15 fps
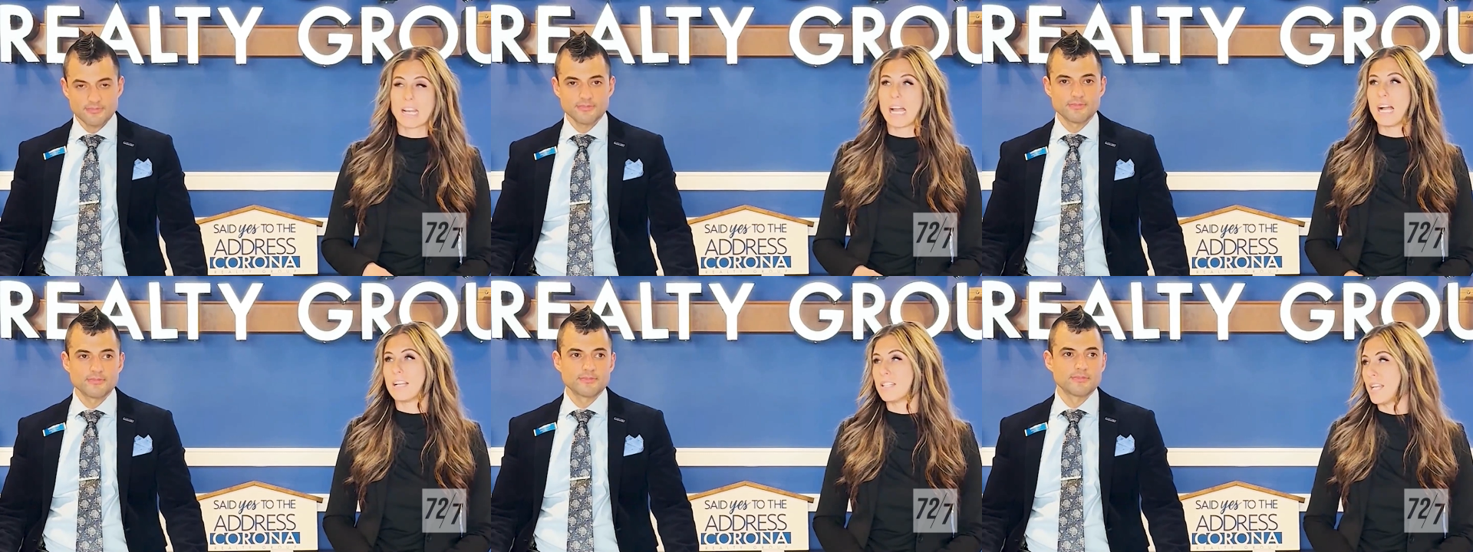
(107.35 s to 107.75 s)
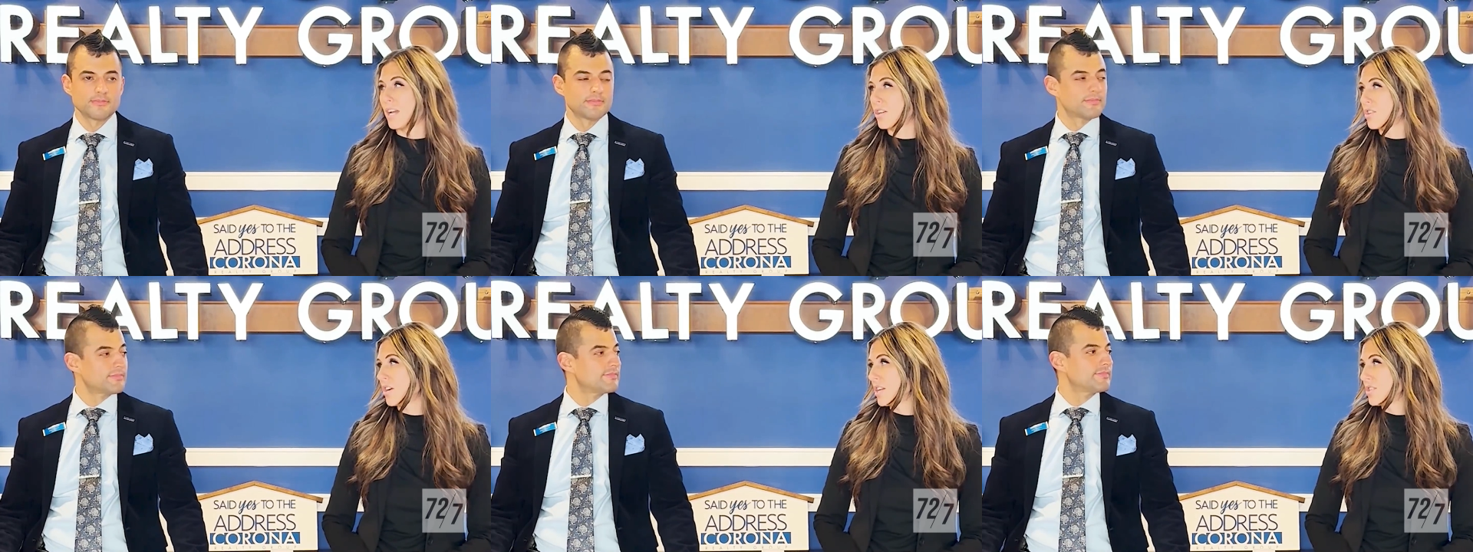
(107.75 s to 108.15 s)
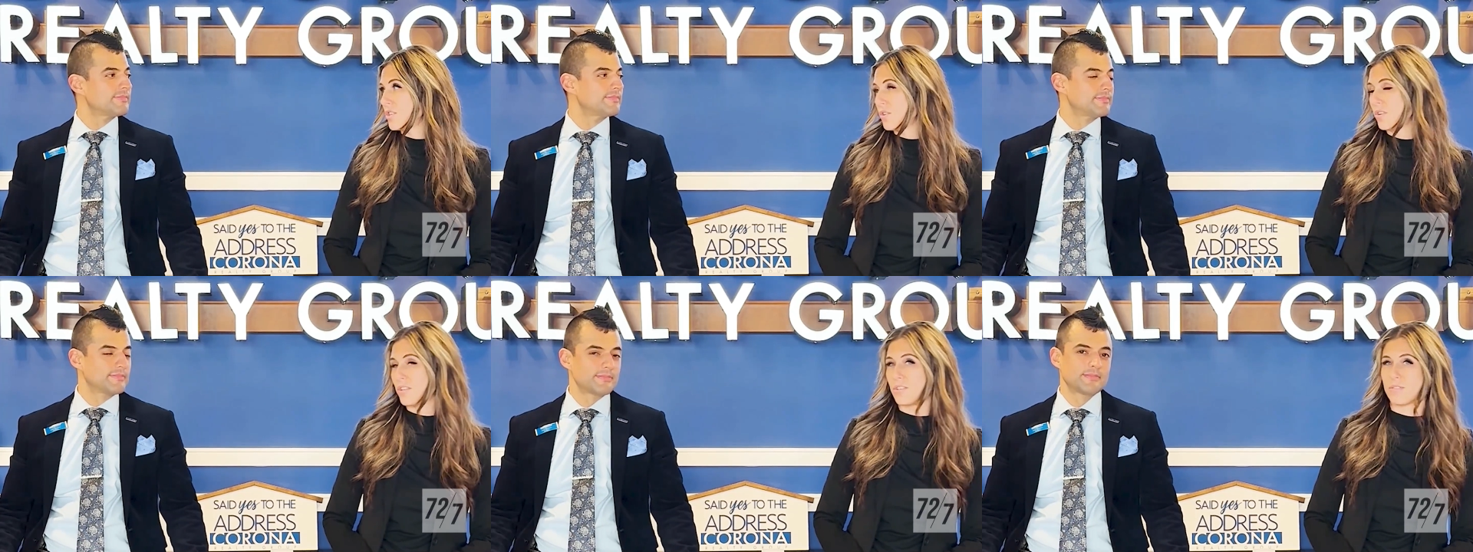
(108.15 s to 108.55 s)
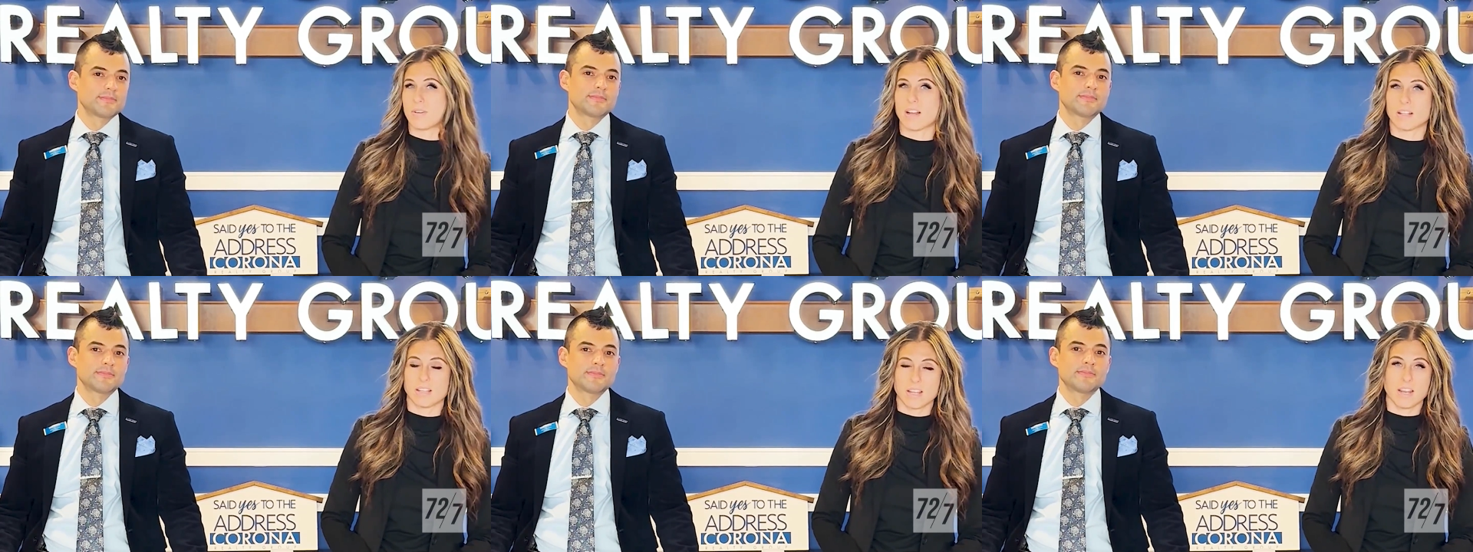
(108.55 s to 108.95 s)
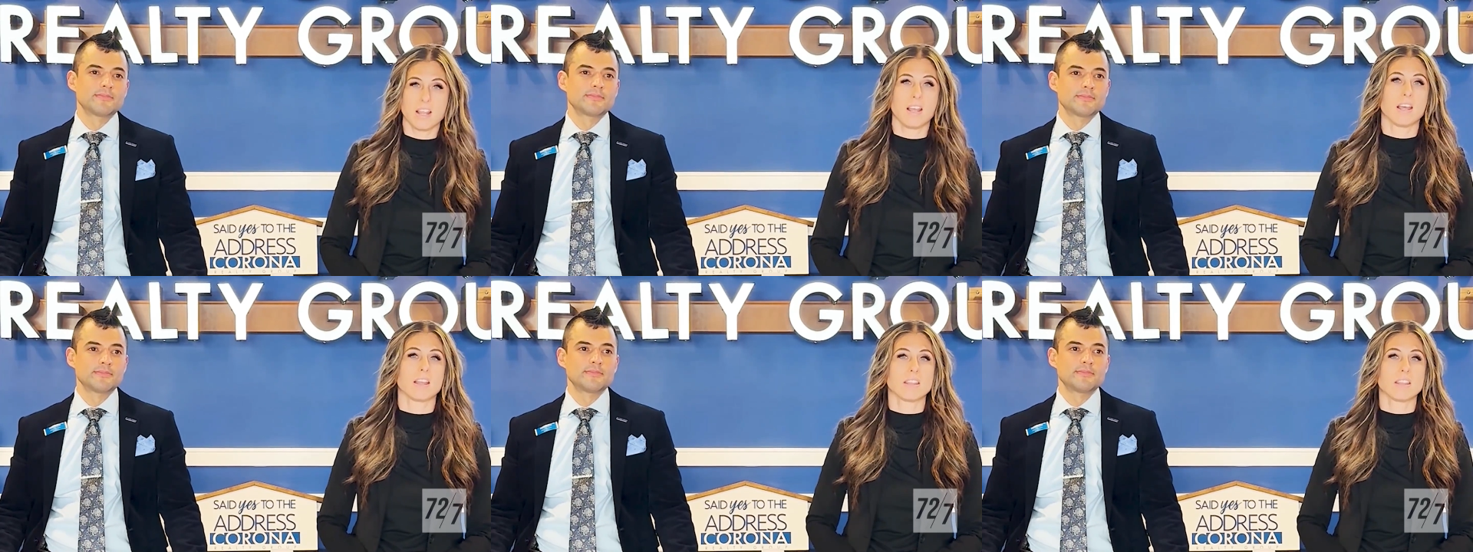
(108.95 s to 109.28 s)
Speaker 1: Contact TransUnion directly,